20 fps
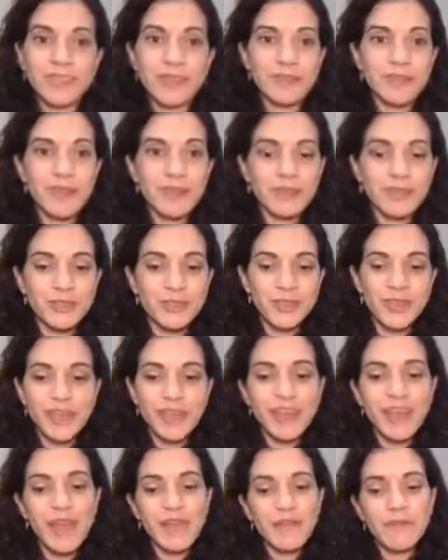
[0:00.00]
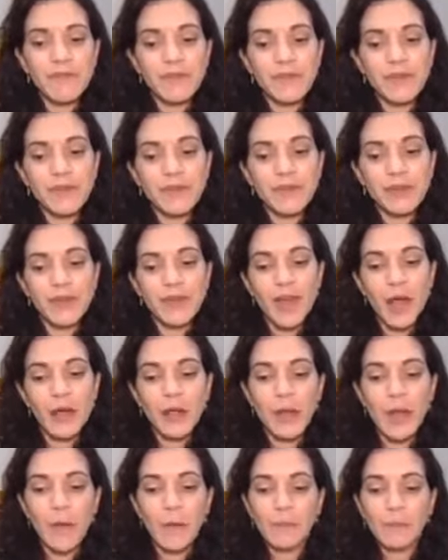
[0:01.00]
I'm not sure yet, haven't figured it all
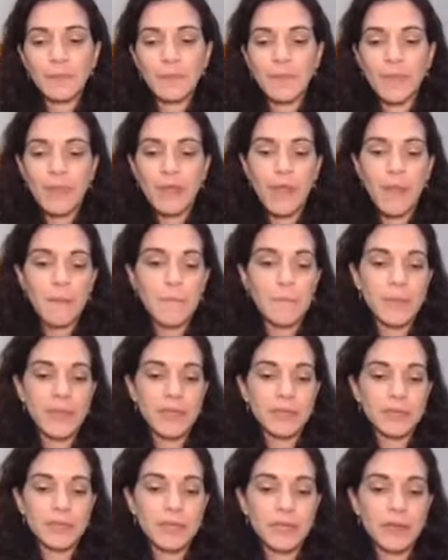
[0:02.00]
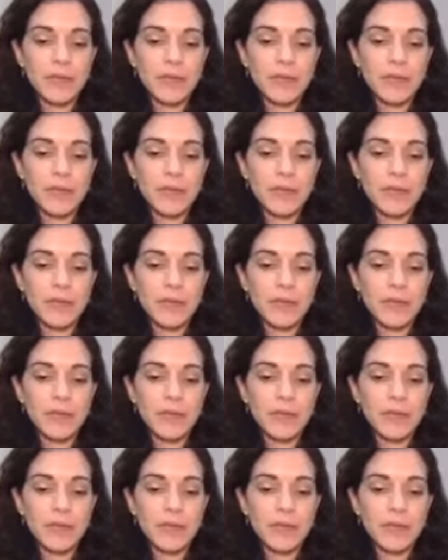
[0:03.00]
out. But